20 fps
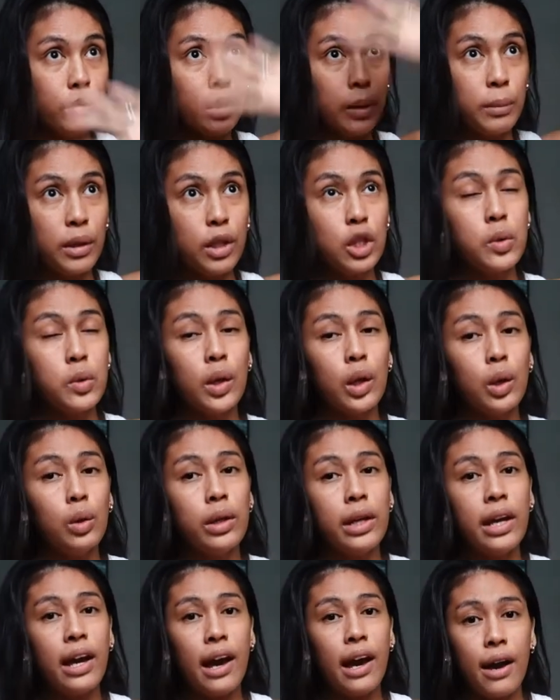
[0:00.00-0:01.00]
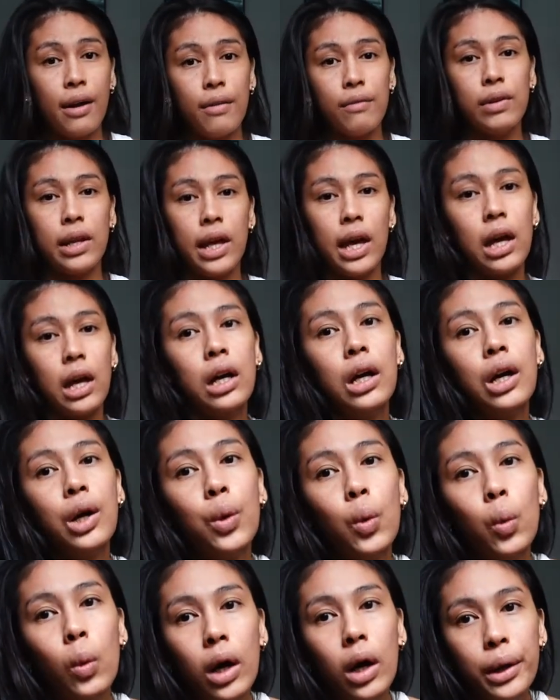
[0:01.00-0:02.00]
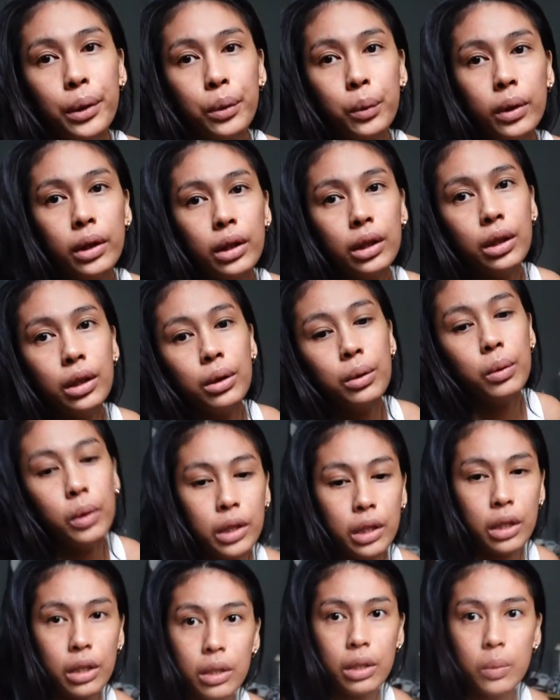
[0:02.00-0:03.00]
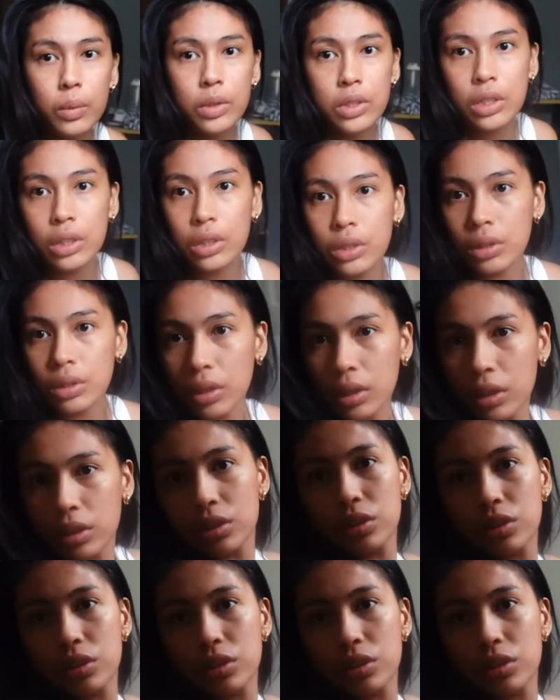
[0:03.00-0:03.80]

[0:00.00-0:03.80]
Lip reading: because we only have like one window here, which I'll